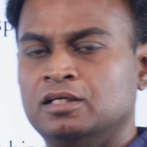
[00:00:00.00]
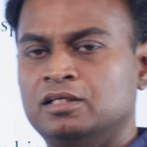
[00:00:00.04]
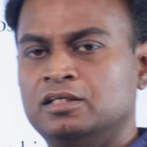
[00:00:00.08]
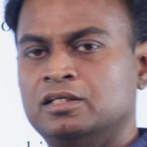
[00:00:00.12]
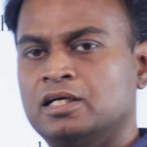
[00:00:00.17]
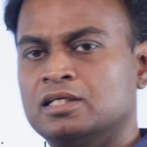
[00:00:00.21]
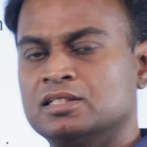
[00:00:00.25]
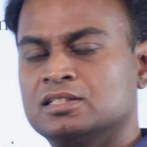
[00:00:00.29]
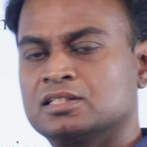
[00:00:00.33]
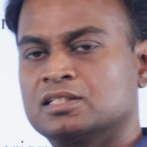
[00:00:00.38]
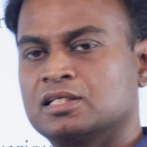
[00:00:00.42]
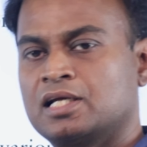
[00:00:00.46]

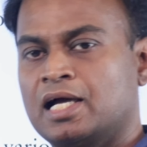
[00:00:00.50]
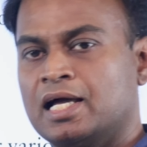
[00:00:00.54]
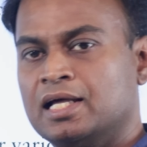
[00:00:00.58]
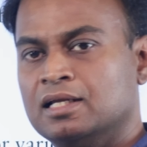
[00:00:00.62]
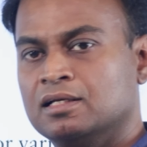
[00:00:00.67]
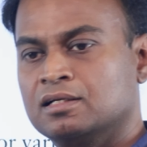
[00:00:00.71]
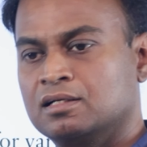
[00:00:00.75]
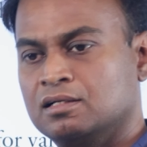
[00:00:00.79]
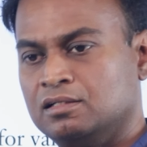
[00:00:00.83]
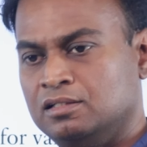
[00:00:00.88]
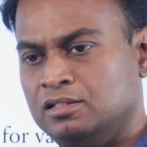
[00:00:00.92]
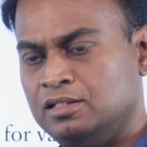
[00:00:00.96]
he has
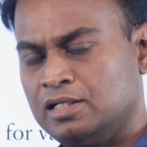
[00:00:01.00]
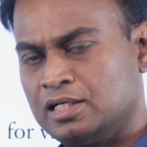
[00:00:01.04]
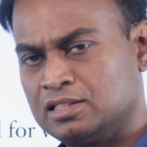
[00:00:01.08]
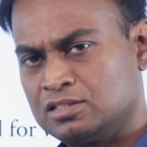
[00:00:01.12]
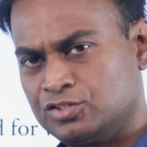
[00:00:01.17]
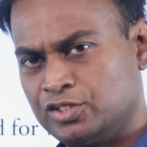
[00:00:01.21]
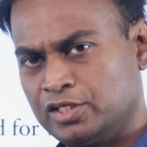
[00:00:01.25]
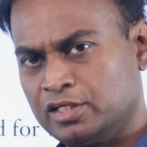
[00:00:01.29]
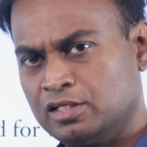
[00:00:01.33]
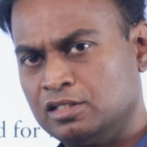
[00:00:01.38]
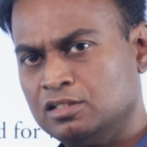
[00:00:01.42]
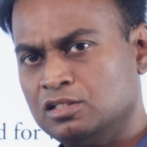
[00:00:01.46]

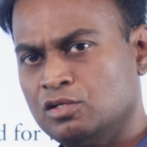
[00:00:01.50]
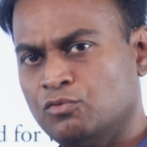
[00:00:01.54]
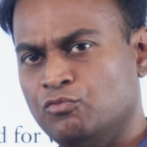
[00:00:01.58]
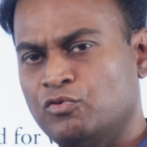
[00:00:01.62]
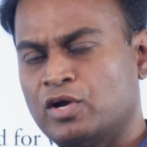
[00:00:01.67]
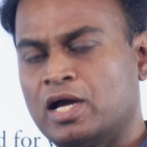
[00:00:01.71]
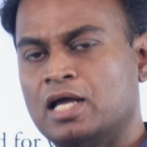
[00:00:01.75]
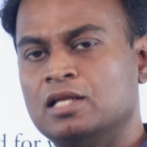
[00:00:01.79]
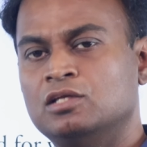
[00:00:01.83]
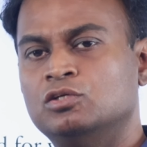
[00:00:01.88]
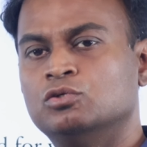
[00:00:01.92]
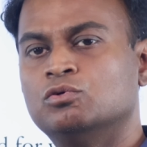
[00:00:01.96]
taken the
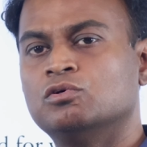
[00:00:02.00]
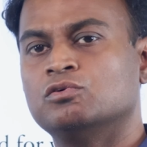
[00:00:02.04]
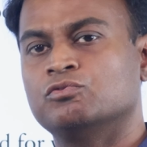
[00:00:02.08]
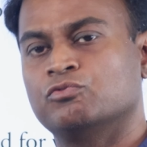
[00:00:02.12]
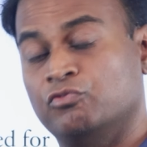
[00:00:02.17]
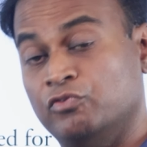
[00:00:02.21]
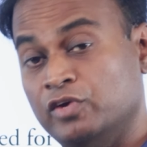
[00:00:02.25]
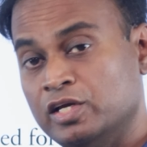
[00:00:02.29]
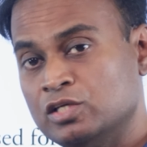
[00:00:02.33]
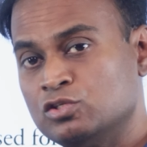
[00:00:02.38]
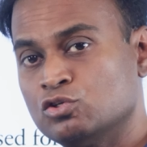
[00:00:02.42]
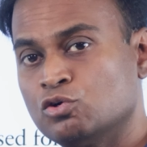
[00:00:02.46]
value
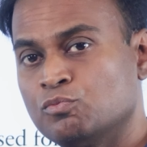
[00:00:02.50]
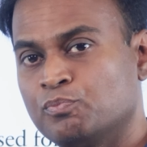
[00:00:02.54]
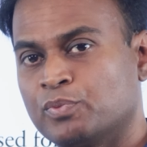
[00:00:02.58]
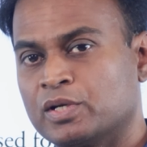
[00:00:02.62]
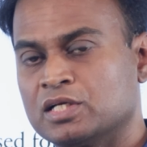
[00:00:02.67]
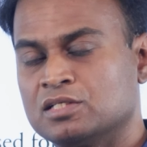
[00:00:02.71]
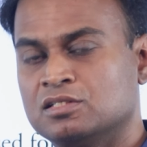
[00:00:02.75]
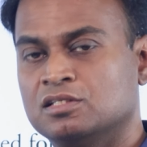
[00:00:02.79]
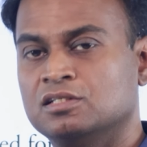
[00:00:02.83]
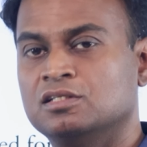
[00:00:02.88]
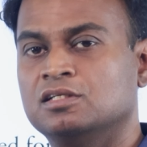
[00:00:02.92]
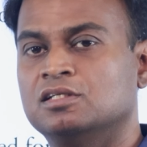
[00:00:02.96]
of
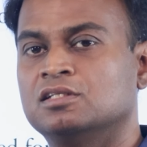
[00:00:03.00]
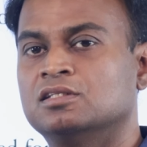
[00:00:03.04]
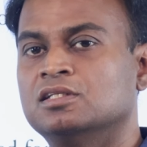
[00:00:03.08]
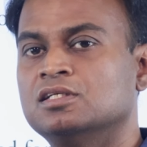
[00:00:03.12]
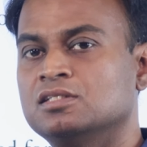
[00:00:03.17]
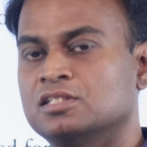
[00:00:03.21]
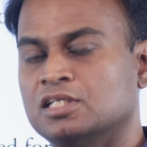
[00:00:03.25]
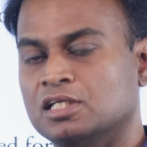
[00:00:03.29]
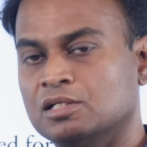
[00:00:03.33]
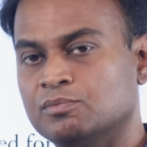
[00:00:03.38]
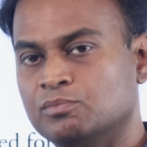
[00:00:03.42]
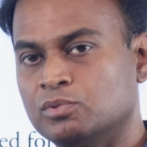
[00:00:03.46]
vasopressin in
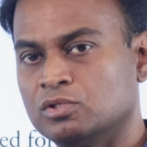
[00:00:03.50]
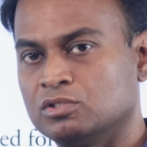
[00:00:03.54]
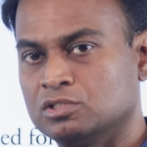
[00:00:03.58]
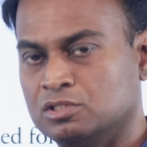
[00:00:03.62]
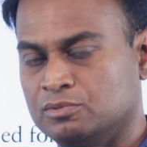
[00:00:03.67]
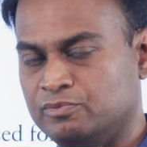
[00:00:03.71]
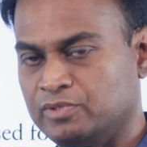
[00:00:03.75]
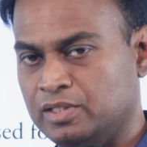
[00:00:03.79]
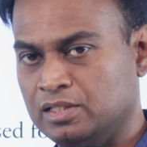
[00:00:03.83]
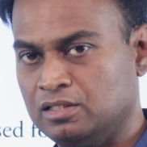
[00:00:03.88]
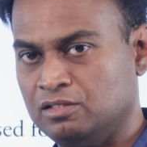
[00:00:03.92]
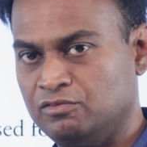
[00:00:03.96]
the
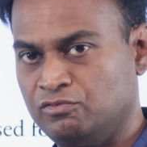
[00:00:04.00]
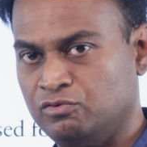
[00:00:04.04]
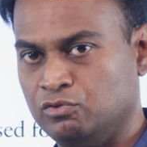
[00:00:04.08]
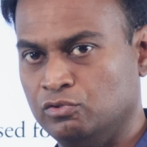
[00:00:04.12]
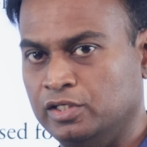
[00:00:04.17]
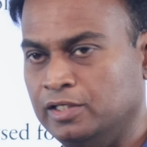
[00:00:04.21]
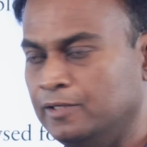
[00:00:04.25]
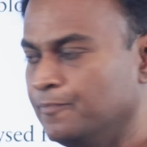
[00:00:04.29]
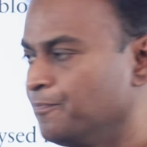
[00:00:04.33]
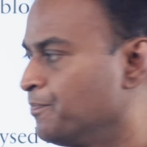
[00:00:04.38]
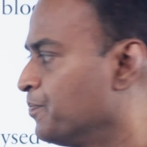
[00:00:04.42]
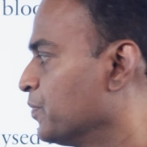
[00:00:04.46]
cerebrospinal
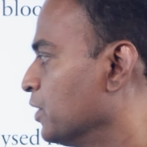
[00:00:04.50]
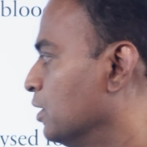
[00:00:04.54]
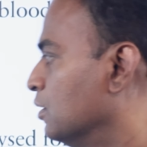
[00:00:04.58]
fluid.